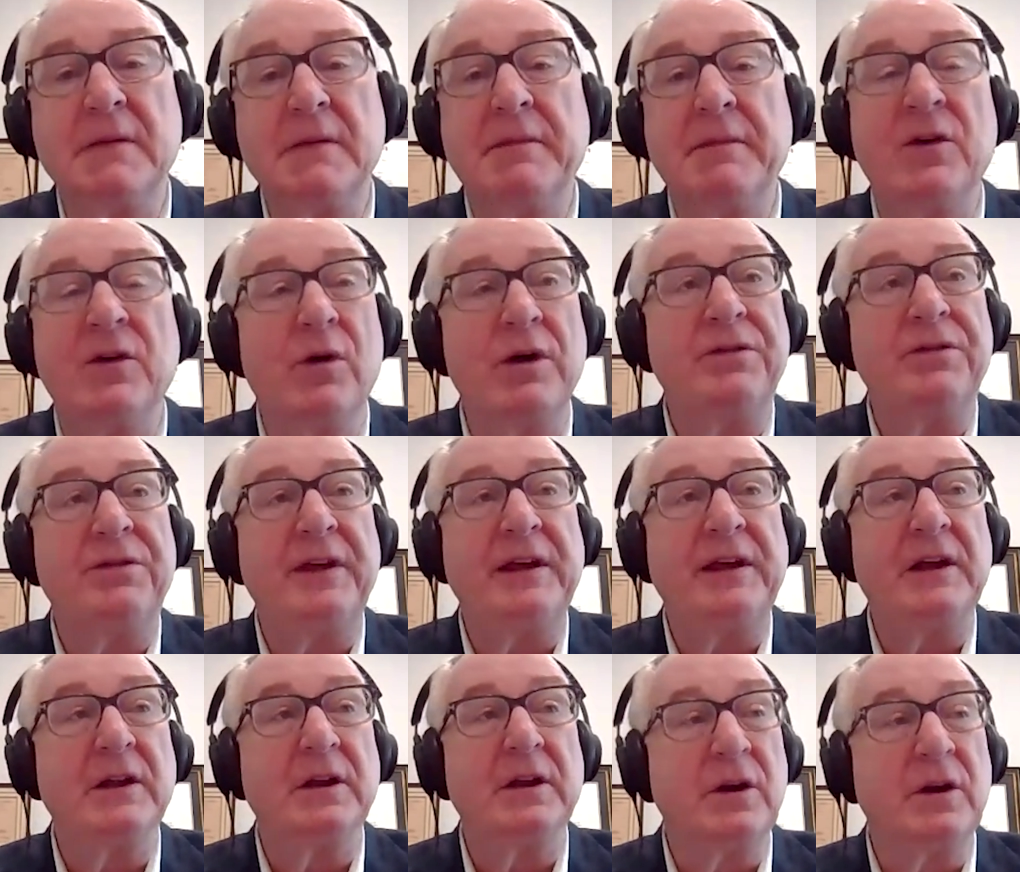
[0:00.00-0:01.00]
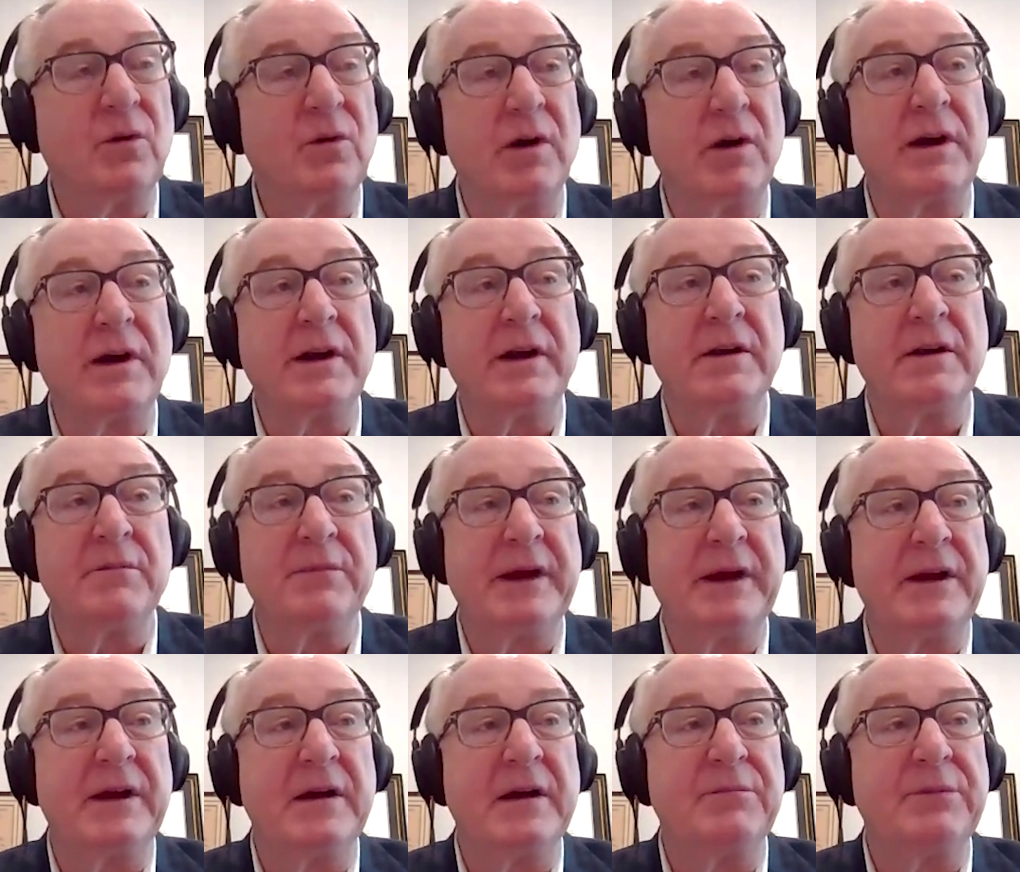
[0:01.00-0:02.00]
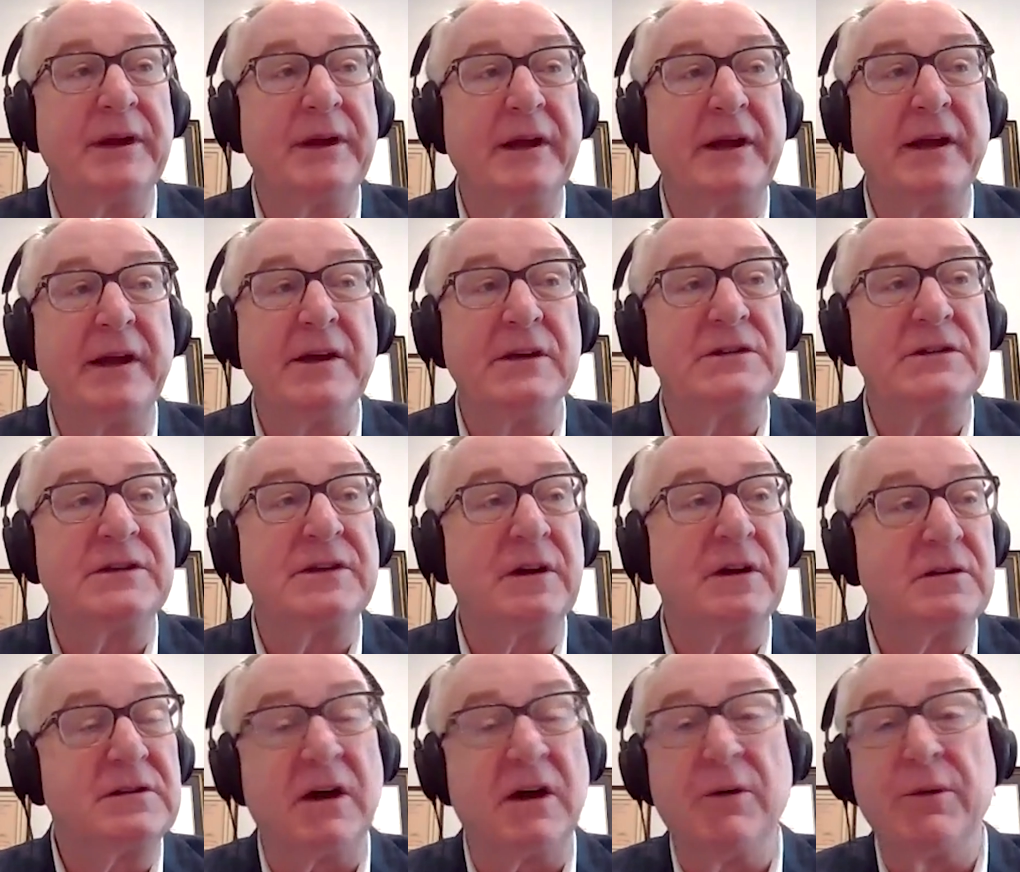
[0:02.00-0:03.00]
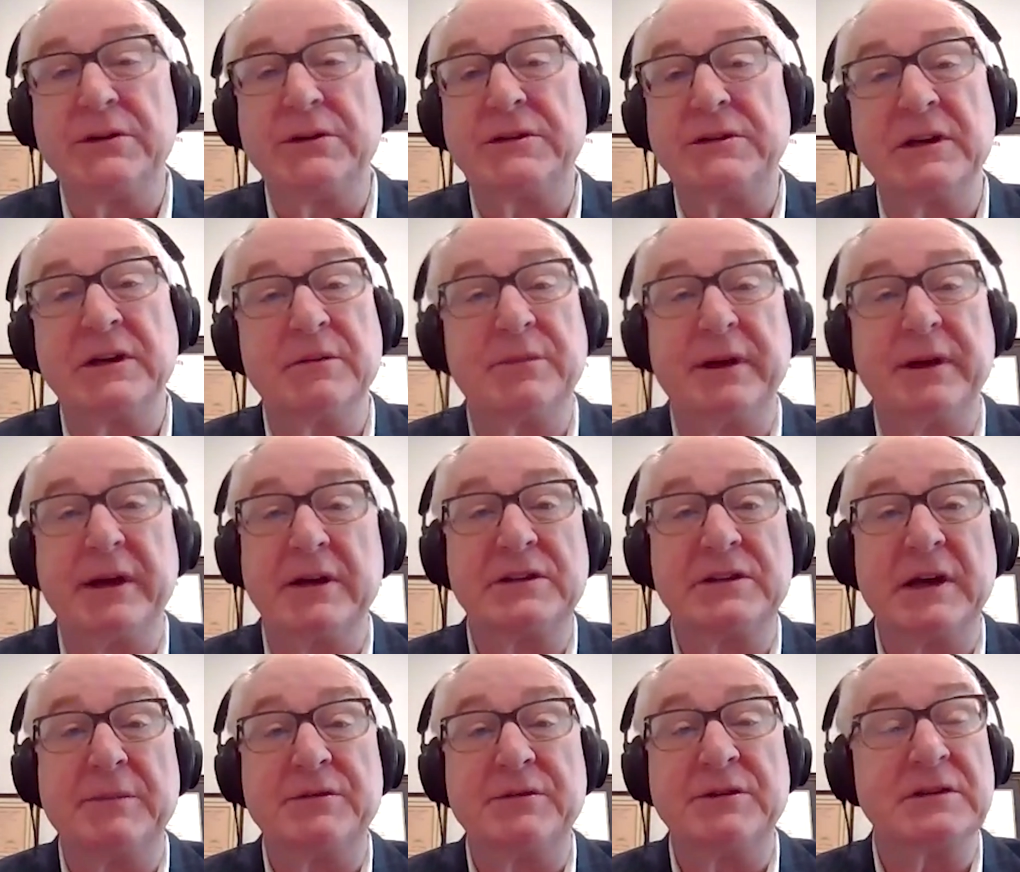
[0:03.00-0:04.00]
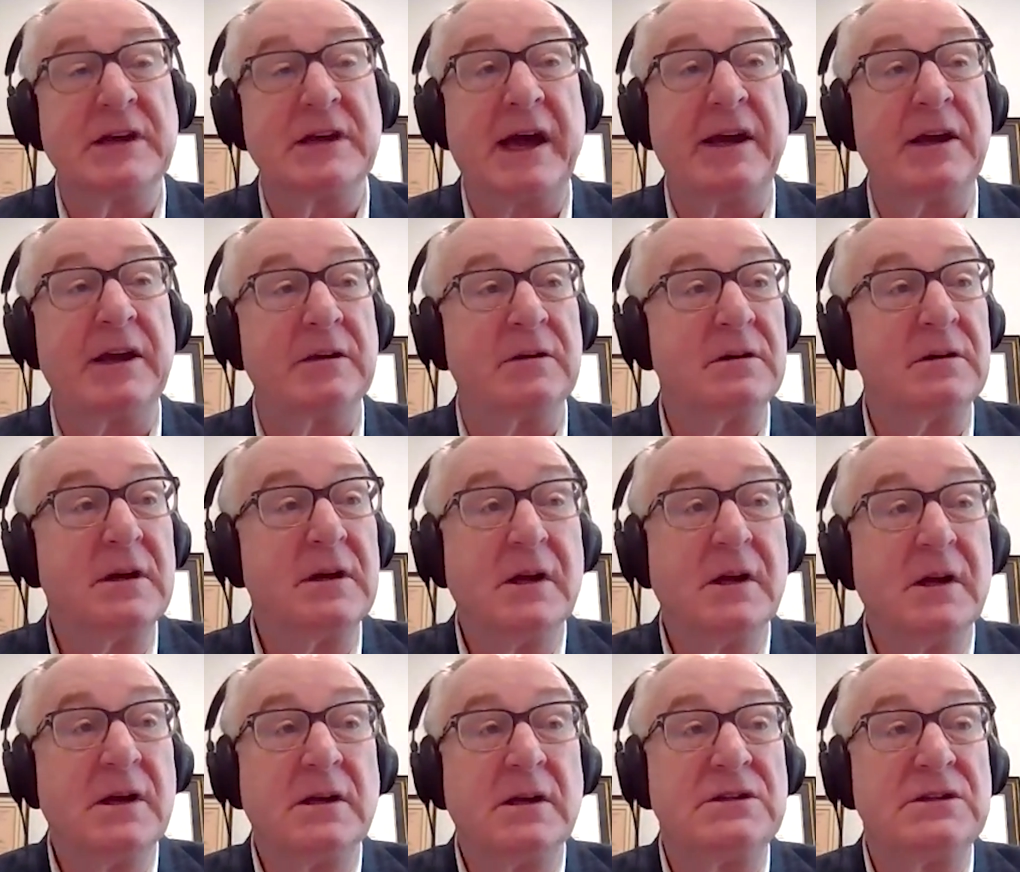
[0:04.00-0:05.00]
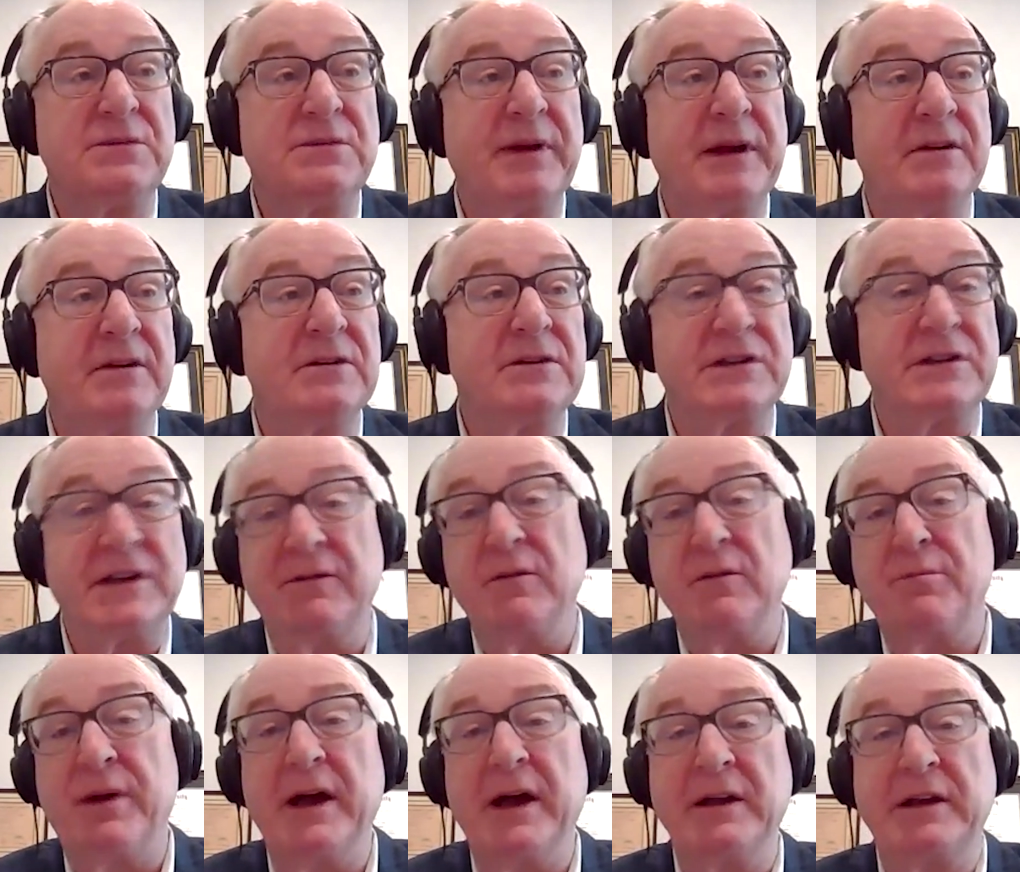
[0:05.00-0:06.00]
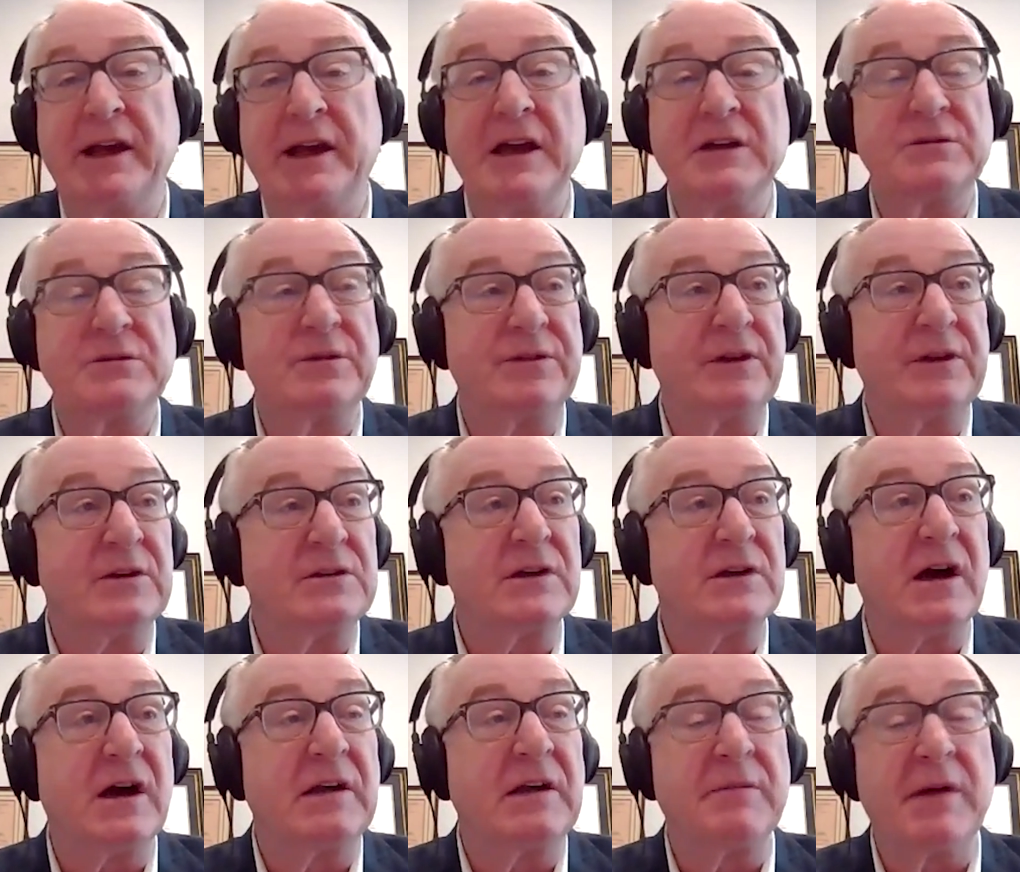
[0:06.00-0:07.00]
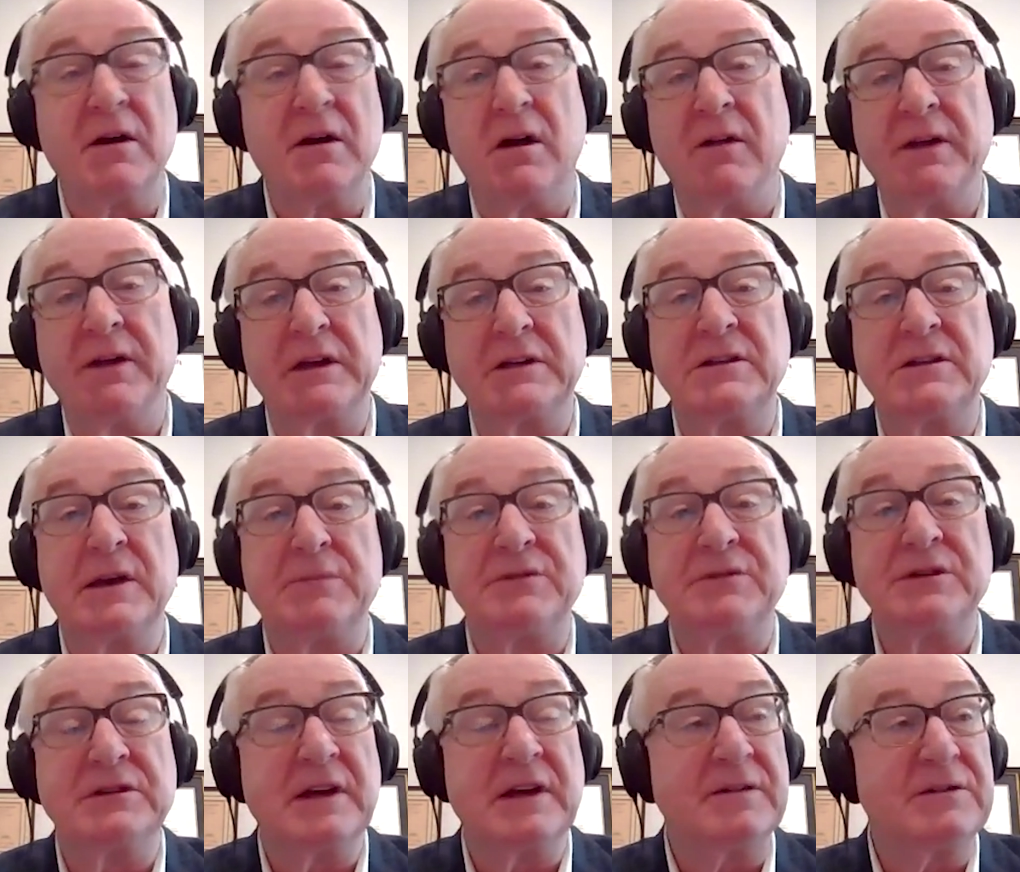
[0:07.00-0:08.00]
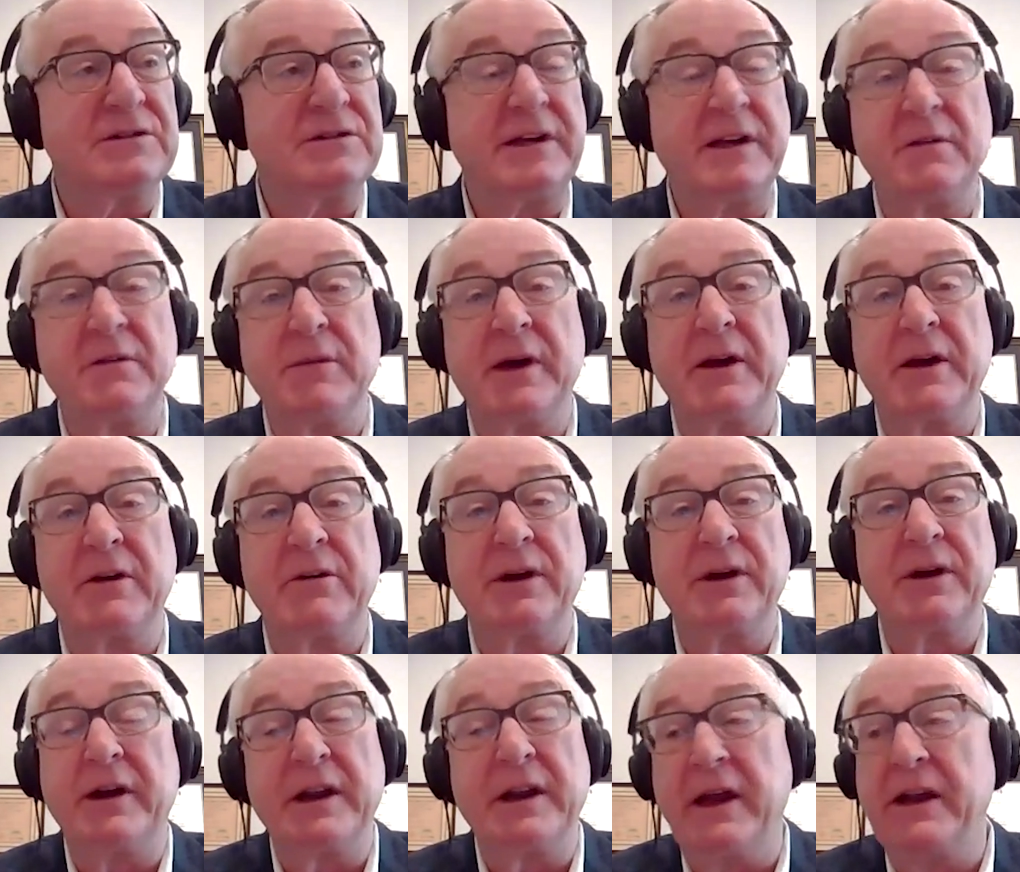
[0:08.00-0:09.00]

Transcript: mean, the one thing you learn working in a big company is there's always going to be exceptions. I could spend several podcasts with you talking about all the exceptions I've seen in my career.